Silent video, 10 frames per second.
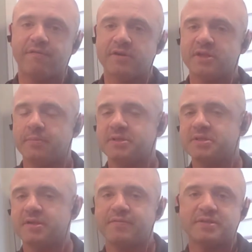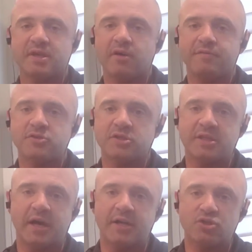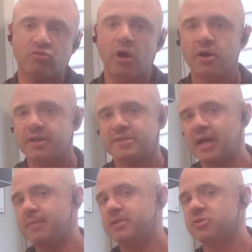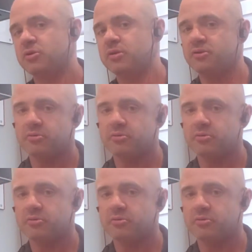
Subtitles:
a substance in of itself is just not a drug. It's got to meet certain legal